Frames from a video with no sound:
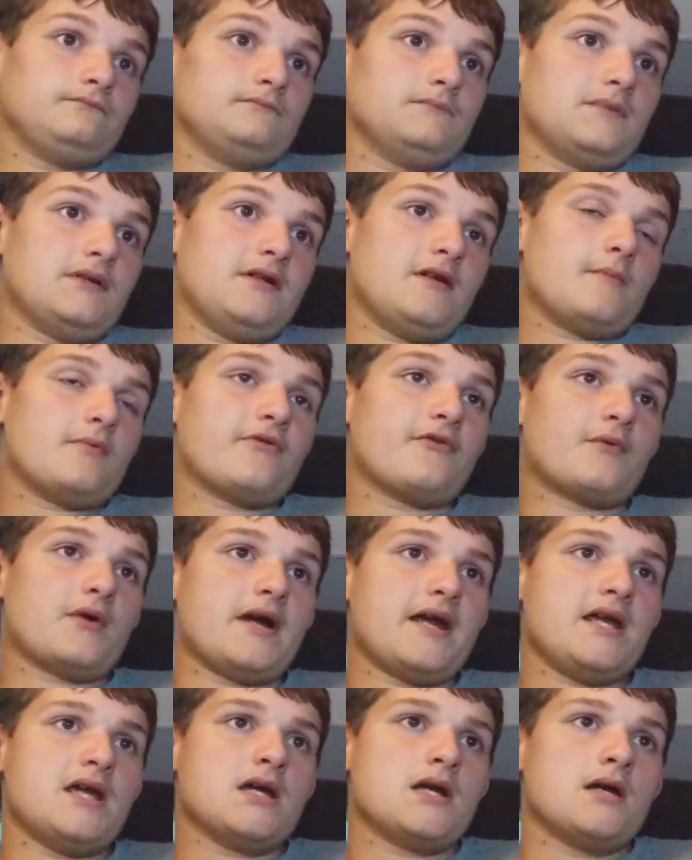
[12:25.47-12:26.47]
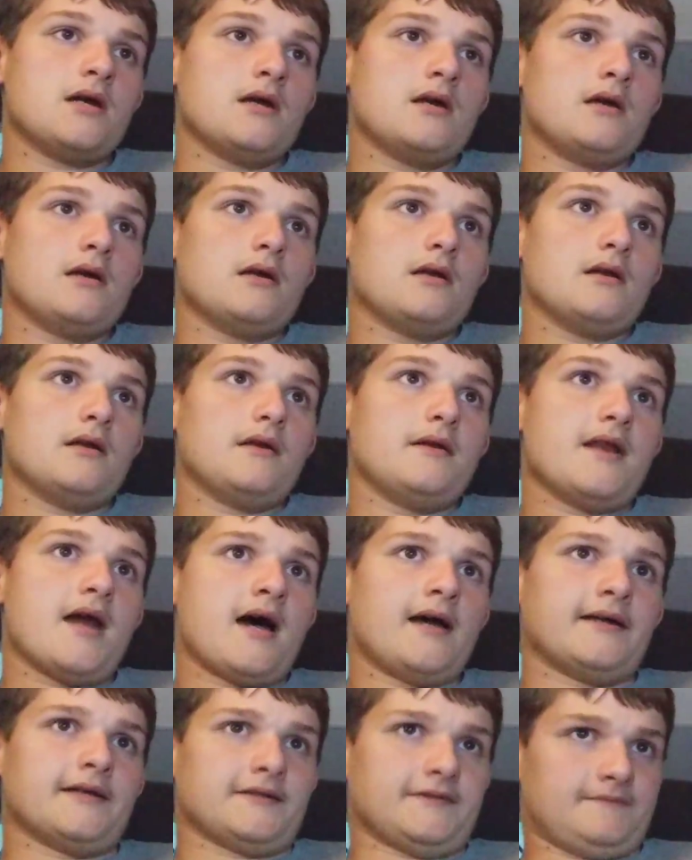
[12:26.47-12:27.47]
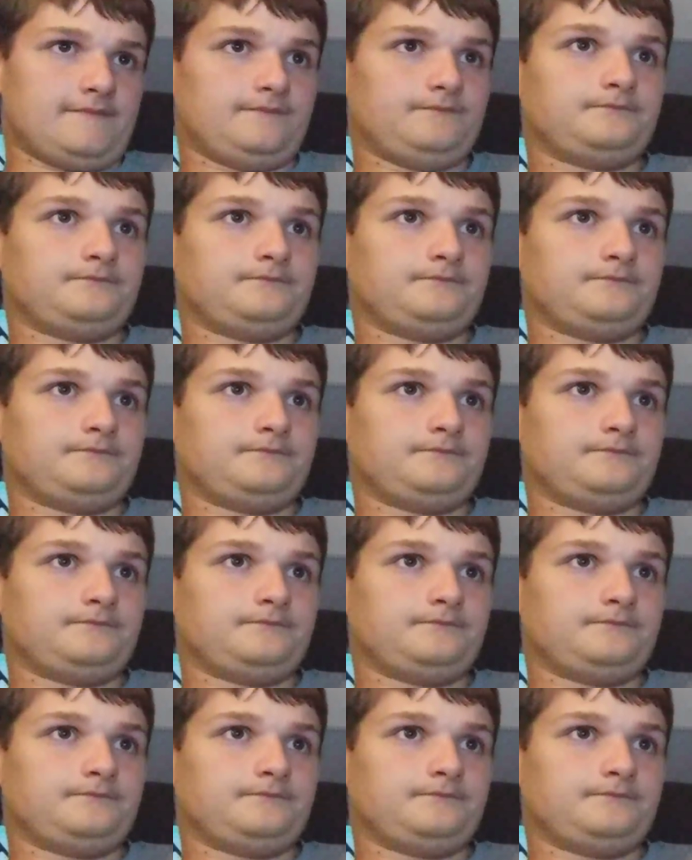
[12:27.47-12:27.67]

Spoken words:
Number 3, Nyan.